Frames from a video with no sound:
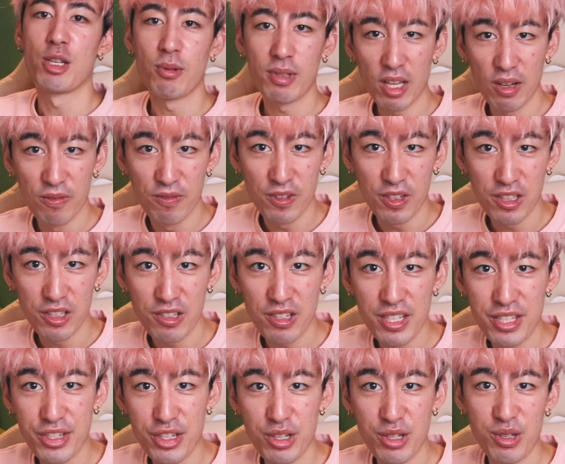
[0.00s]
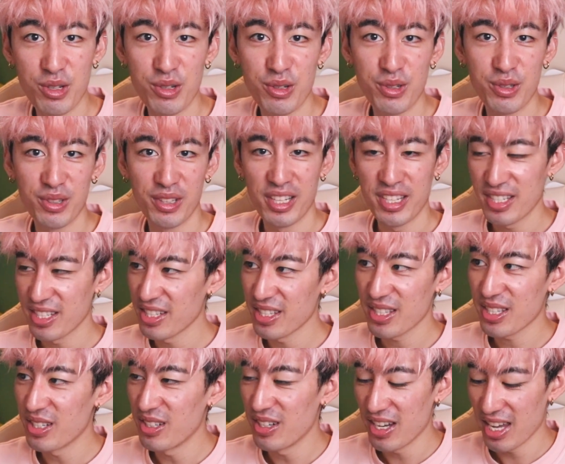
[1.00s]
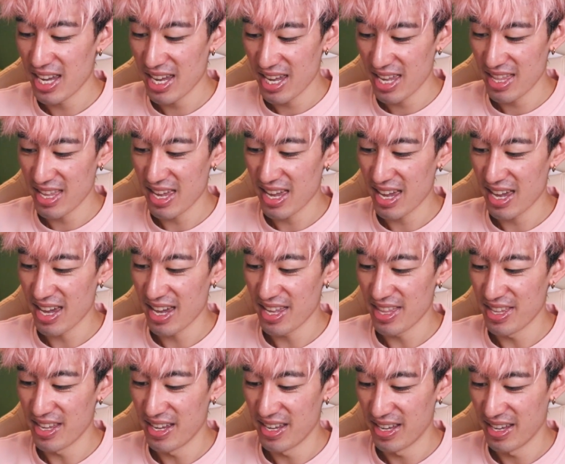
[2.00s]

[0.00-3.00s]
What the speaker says: without further ado, let's just go ahead and